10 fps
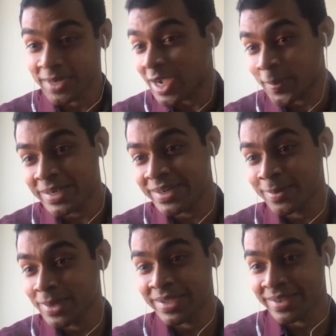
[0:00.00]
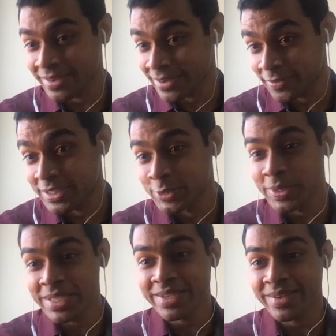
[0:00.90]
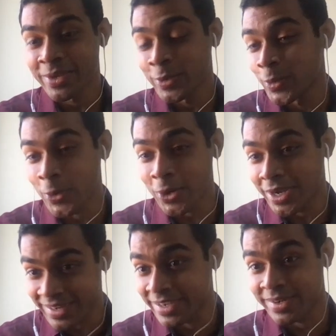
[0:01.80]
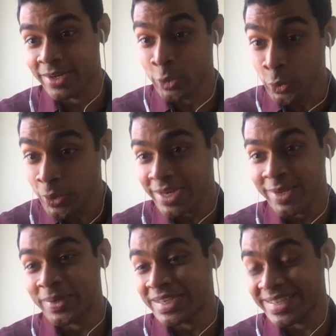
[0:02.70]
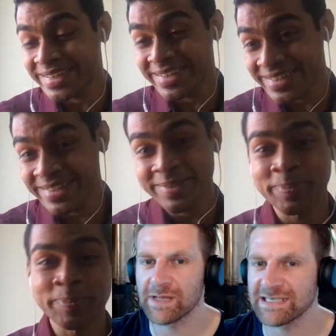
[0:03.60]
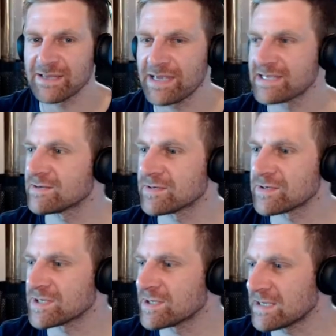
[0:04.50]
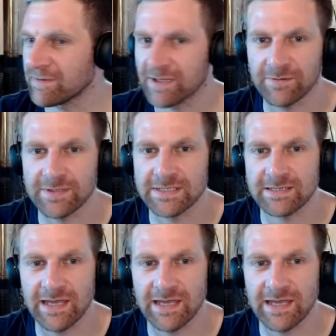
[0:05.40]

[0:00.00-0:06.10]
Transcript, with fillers: dark matter by uh, Fritz Zwicky, who called it uh, Dunkle Materie. Cluster masses was also something that was